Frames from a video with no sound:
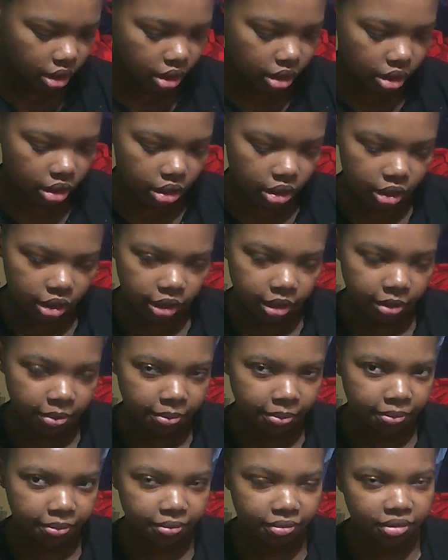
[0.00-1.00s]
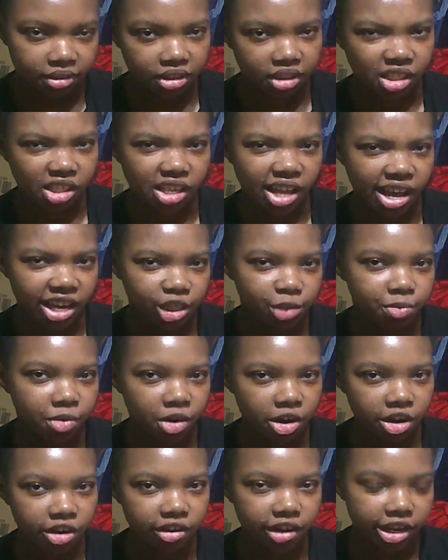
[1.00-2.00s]
the last part
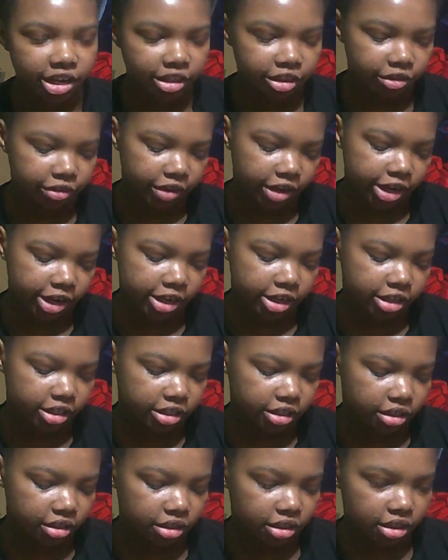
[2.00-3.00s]
of 8th grade /